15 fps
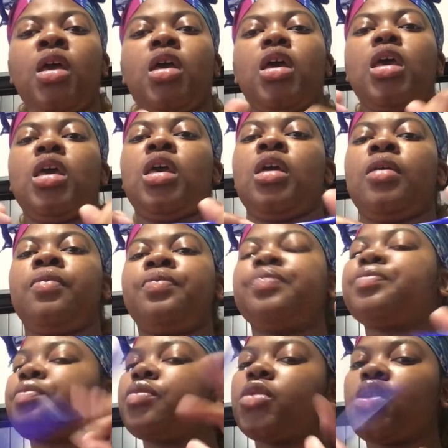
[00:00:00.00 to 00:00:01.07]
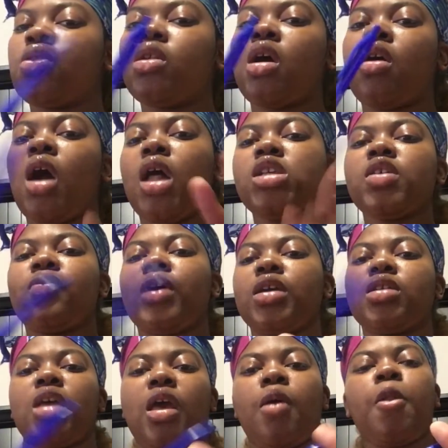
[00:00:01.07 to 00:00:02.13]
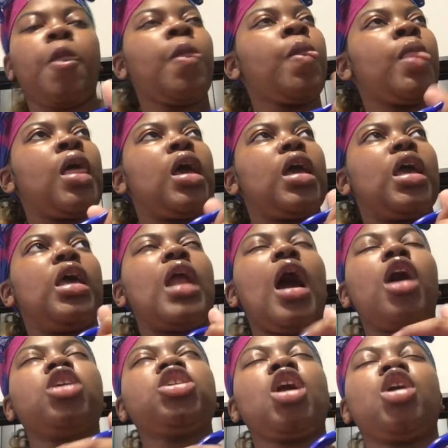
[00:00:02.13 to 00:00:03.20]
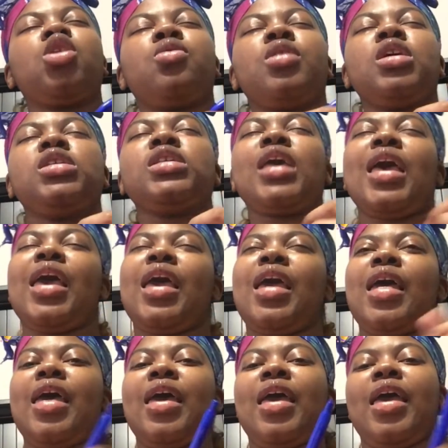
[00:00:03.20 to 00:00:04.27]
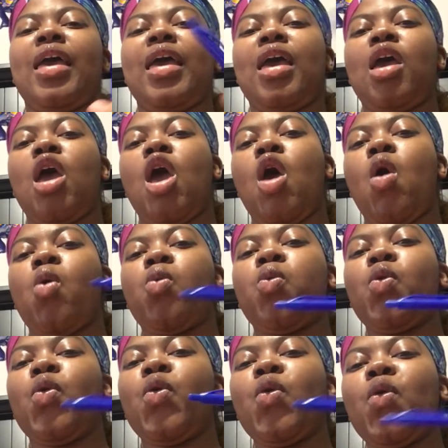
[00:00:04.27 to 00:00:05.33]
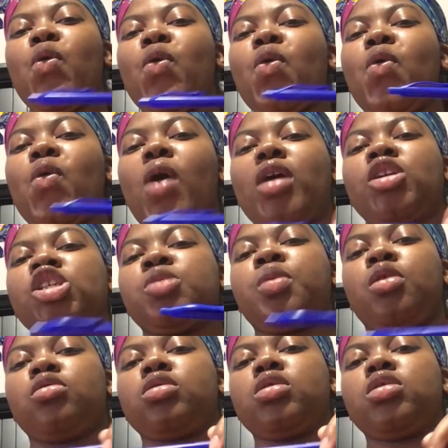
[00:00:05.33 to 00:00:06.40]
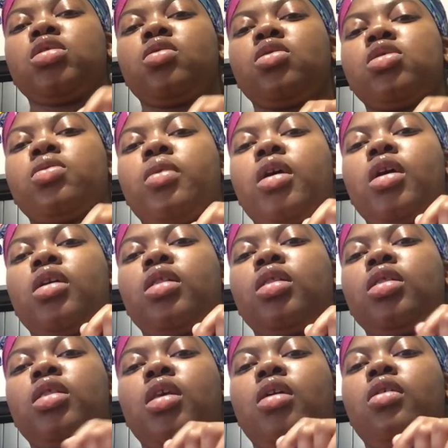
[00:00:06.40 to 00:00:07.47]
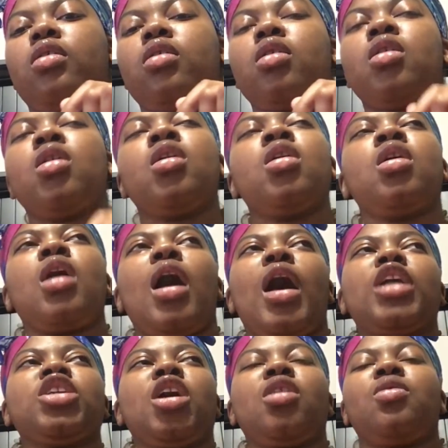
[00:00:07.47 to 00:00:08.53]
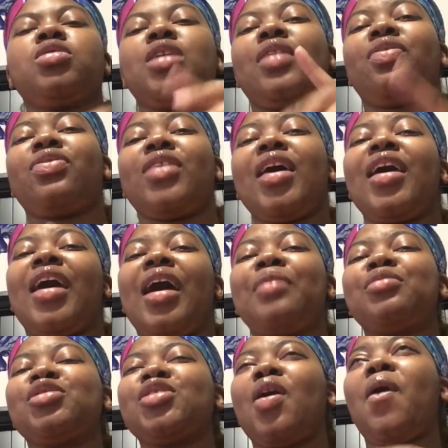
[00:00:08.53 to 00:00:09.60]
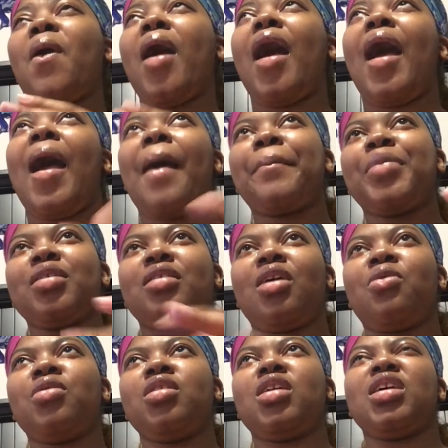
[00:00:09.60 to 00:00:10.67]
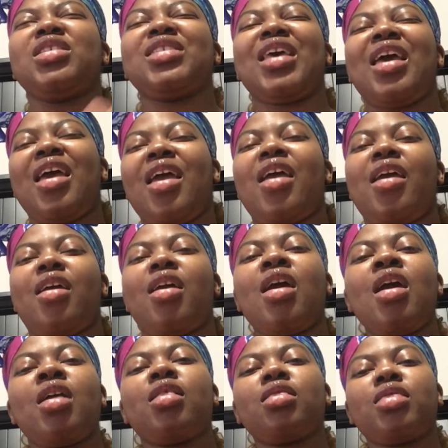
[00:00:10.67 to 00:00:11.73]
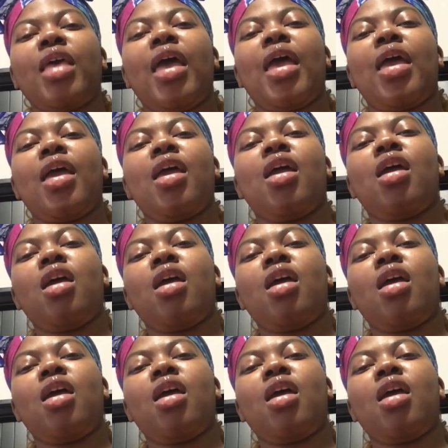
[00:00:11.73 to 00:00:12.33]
And, you know, all stuff like that. And our channel is I just posted, so it's right there. Our channel is at that. I'm so happy that we is at that.